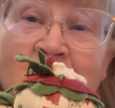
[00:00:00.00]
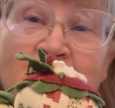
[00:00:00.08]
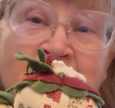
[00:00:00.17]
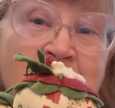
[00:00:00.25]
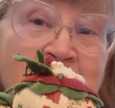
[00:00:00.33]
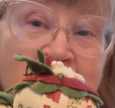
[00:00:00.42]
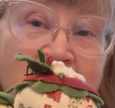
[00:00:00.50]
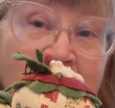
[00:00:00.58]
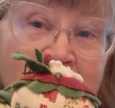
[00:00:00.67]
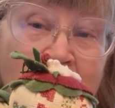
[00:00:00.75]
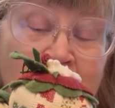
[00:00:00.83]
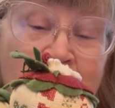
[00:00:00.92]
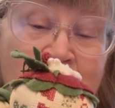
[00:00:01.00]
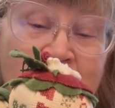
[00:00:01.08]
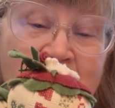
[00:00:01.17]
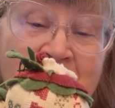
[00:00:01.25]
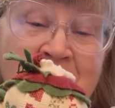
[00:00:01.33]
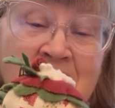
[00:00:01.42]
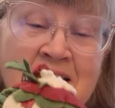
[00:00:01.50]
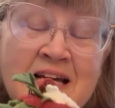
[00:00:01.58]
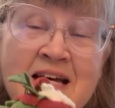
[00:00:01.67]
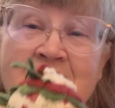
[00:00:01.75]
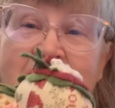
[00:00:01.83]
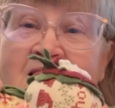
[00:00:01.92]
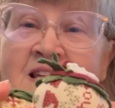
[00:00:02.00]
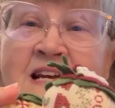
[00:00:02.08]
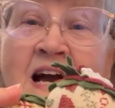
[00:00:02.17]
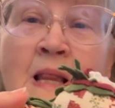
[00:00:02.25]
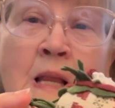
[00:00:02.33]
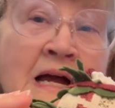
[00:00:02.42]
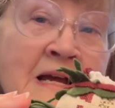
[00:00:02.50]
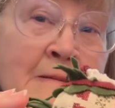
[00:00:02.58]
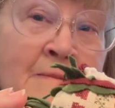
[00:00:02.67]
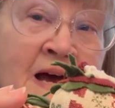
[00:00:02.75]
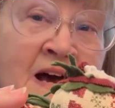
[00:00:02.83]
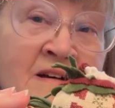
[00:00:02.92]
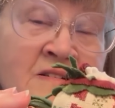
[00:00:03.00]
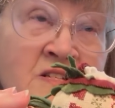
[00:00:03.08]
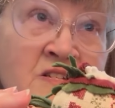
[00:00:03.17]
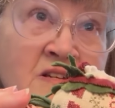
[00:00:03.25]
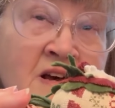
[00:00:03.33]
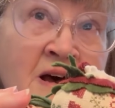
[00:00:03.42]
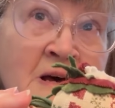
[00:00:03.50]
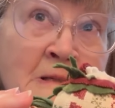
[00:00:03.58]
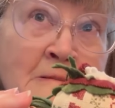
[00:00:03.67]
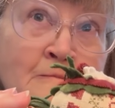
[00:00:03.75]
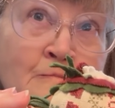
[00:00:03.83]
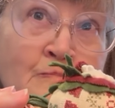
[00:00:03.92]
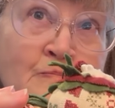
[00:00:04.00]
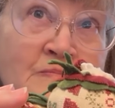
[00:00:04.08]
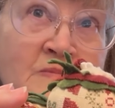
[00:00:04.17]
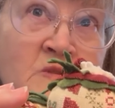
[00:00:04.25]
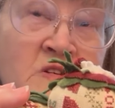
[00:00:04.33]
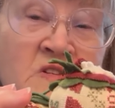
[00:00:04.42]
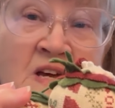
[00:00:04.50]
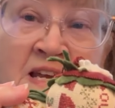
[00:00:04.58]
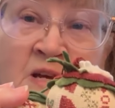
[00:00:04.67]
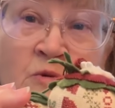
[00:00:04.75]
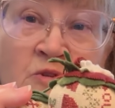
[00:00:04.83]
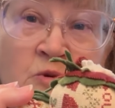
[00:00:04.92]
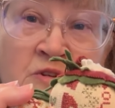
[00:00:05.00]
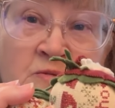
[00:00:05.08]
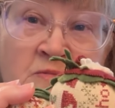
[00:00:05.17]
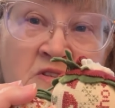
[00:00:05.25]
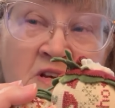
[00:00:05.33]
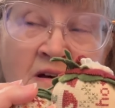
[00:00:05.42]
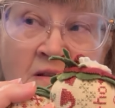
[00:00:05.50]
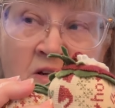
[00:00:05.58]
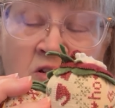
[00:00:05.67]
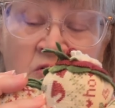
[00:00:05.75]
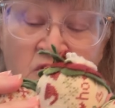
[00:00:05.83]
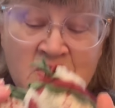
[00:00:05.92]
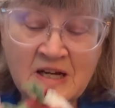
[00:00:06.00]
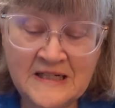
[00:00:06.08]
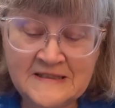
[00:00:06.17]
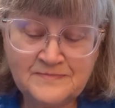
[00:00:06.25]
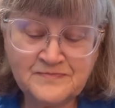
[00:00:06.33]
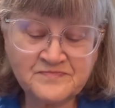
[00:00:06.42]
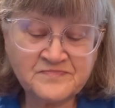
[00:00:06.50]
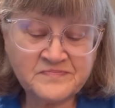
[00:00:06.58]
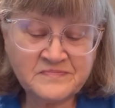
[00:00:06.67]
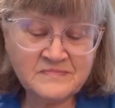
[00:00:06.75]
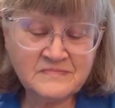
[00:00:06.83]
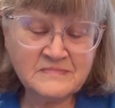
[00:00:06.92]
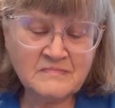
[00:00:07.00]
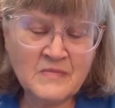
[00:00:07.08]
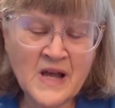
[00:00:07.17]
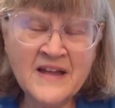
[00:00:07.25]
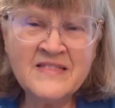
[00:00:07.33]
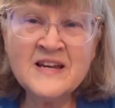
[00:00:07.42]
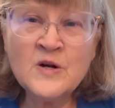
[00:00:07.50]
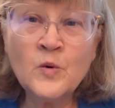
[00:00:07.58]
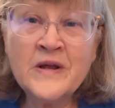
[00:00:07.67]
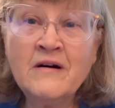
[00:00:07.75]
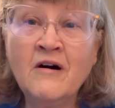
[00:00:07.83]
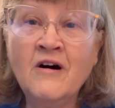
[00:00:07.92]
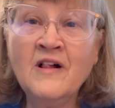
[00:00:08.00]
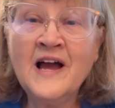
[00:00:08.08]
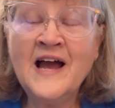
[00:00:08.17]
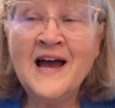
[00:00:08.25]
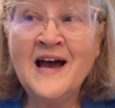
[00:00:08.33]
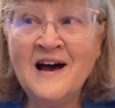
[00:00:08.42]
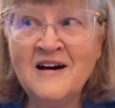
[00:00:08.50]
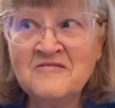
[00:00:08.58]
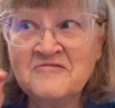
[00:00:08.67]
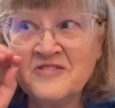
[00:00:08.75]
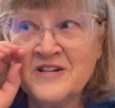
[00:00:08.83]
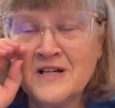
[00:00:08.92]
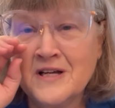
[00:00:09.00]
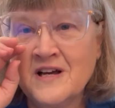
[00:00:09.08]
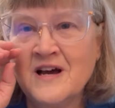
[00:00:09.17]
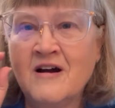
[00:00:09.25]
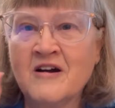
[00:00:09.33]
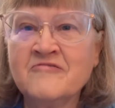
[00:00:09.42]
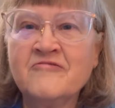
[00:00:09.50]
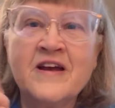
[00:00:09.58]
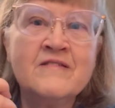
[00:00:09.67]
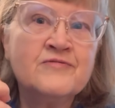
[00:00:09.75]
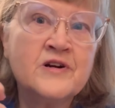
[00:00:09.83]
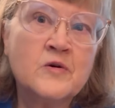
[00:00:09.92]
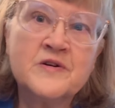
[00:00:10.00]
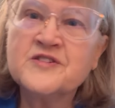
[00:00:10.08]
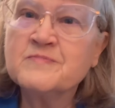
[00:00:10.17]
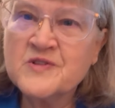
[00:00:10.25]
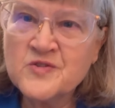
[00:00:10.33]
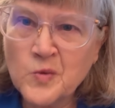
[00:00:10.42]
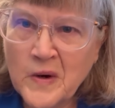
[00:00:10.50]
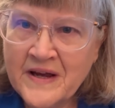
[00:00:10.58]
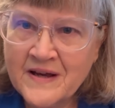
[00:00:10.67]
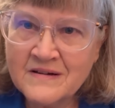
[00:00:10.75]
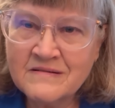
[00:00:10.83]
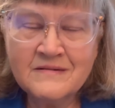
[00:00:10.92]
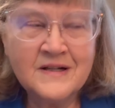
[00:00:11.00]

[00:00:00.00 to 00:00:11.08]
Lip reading: Christmas colors. The thing I like about designing with Christmas colors, I think we all have our favorite Christmas red,